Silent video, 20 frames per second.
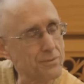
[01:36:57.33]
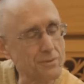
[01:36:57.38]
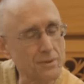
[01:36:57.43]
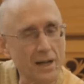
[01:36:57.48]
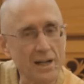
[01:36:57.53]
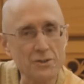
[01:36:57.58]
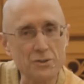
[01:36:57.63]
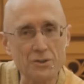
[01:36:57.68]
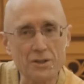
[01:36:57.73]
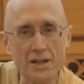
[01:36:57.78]

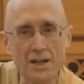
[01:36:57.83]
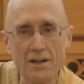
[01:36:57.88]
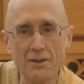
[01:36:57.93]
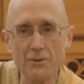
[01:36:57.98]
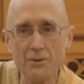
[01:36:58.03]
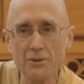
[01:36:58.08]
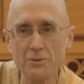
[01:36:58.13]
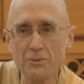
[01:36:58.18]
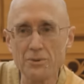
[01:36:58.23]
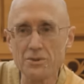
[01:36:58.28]

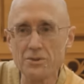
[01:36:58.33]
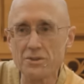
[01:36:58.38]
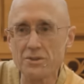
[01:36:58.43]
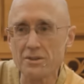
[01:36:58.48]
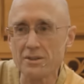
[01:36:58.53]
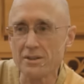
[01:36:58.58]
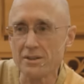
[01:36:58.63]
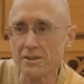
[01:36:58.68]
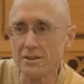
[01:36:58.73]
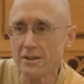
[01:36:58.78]
Eisenhower was
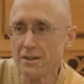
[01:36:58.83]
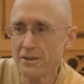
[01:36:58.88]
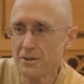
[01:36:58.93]
the